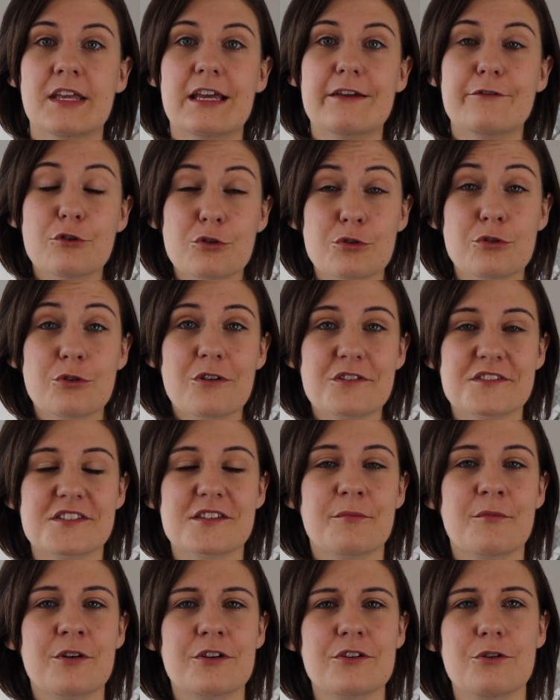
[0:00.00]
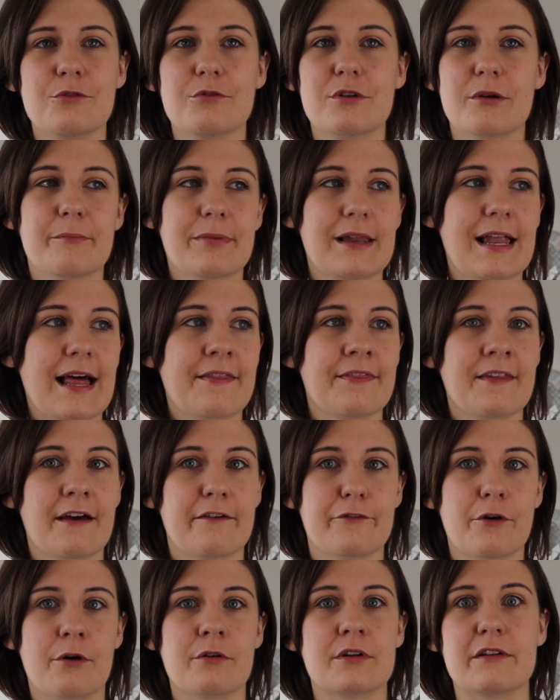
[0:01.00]
If you're not someone who can plan
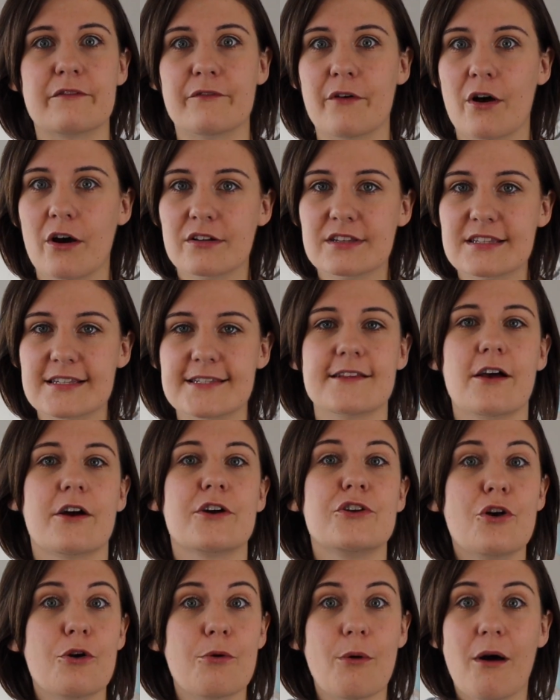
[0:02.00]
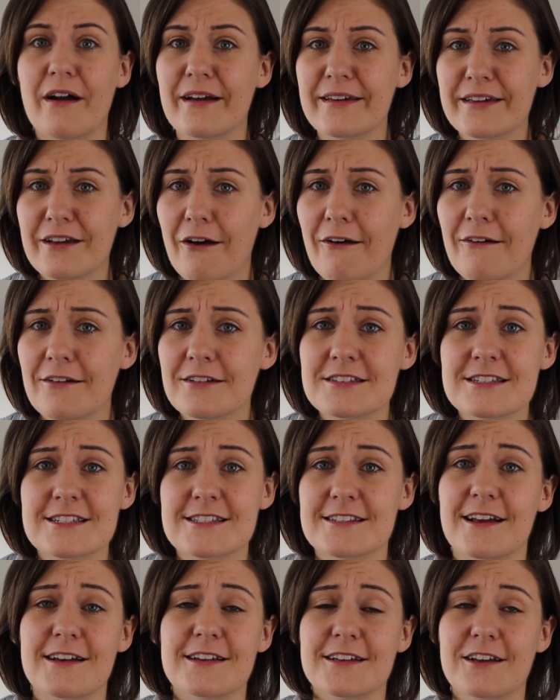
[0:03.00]
that far in advance, I know I can't
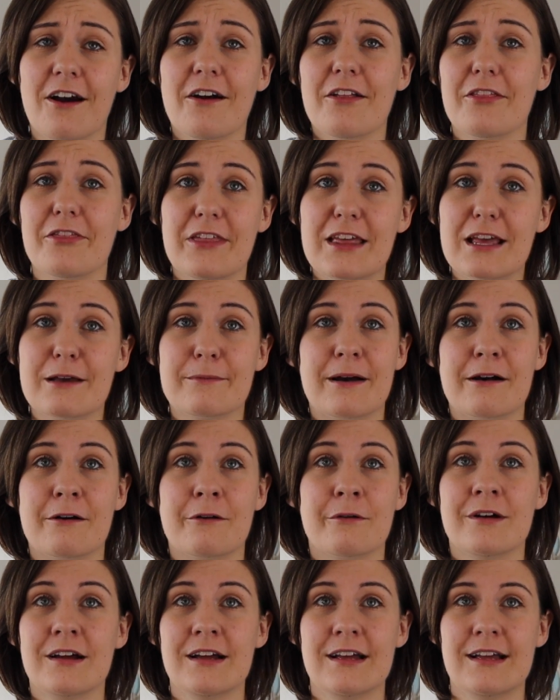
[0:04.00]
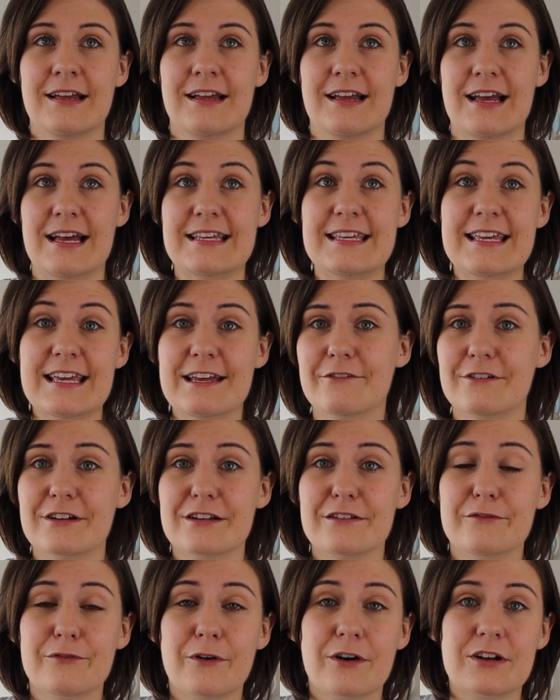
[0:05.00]
think about a year in
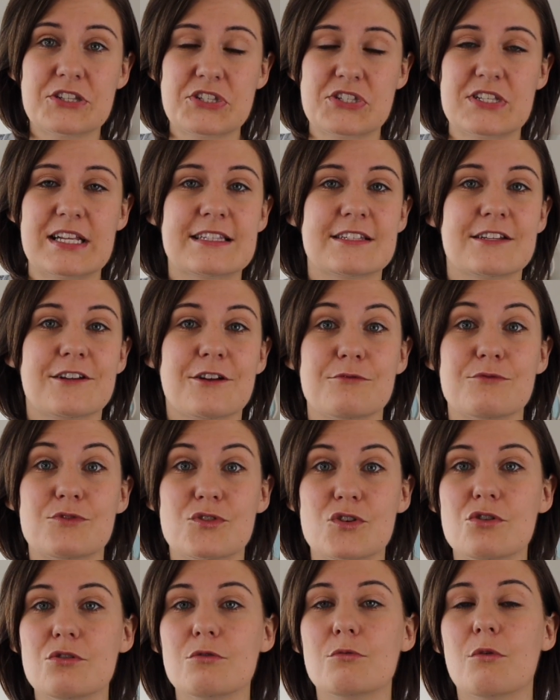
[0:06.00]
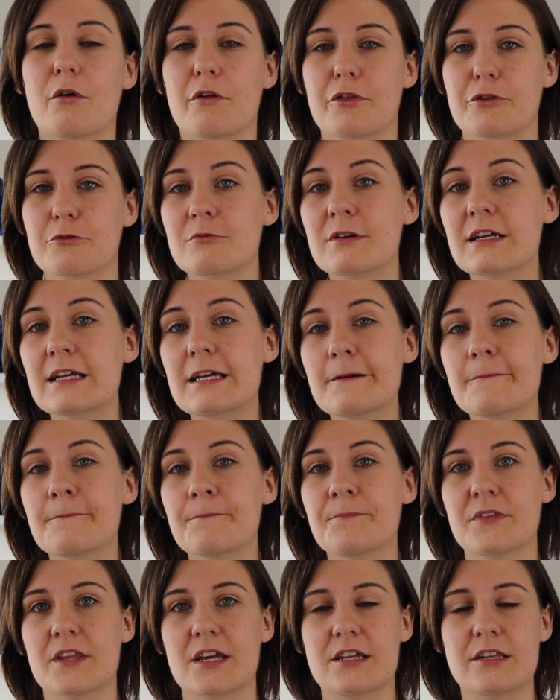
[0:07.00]
advance, let alone 2 or 3.
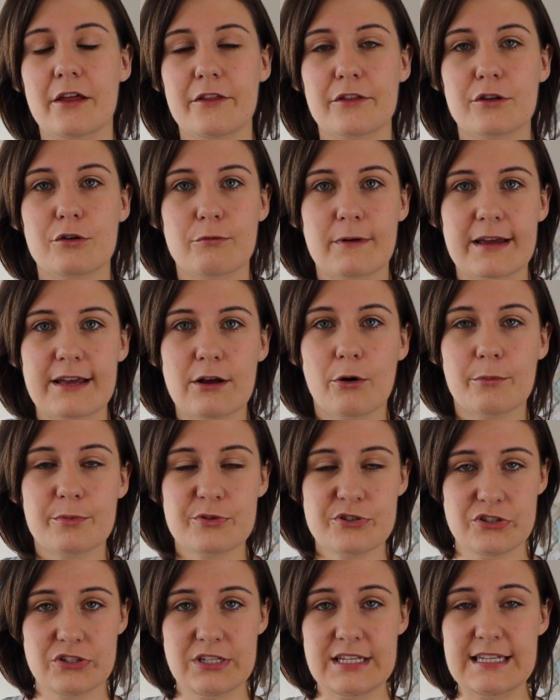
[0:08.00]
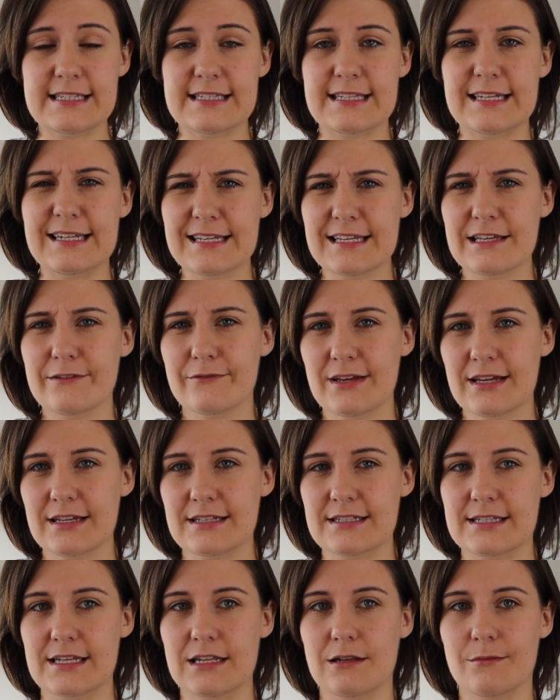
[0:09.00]
Another great option is to leave it
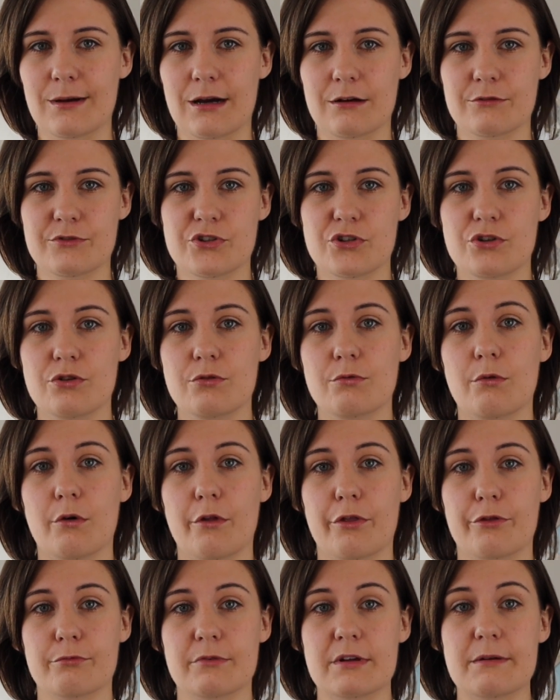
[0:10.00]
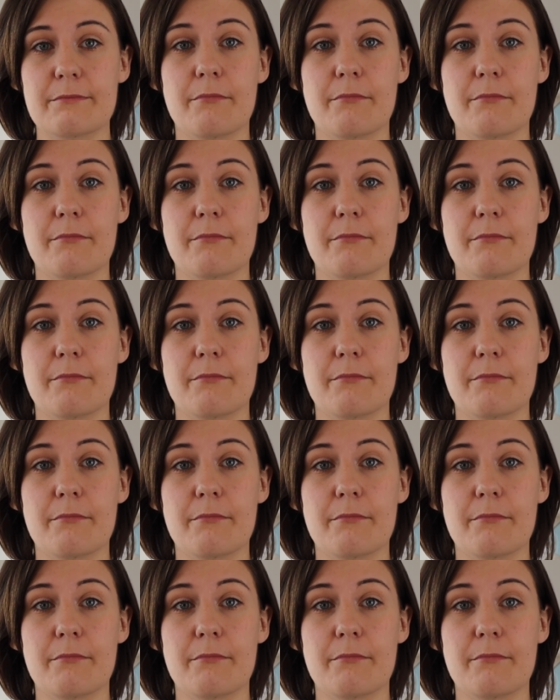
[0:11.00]
until about 2 or 3